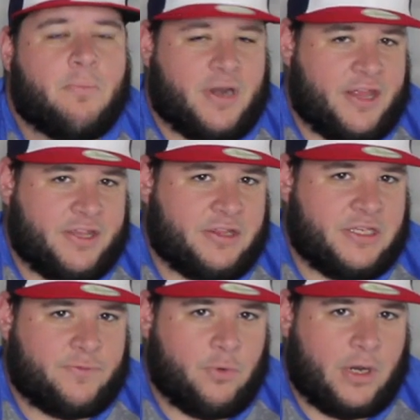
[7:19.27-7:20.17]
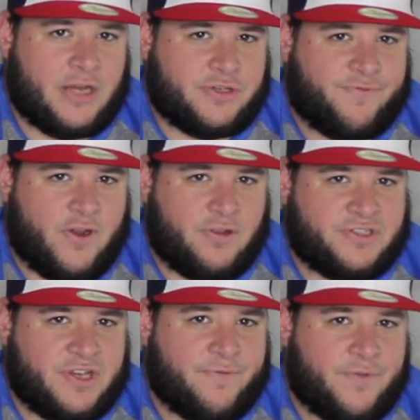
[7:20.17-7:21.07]
But I think these four guys are
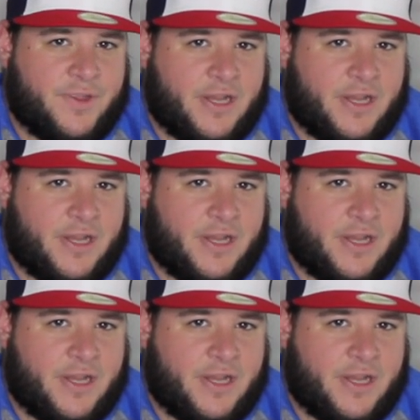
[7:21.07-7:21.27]
fairly safe for the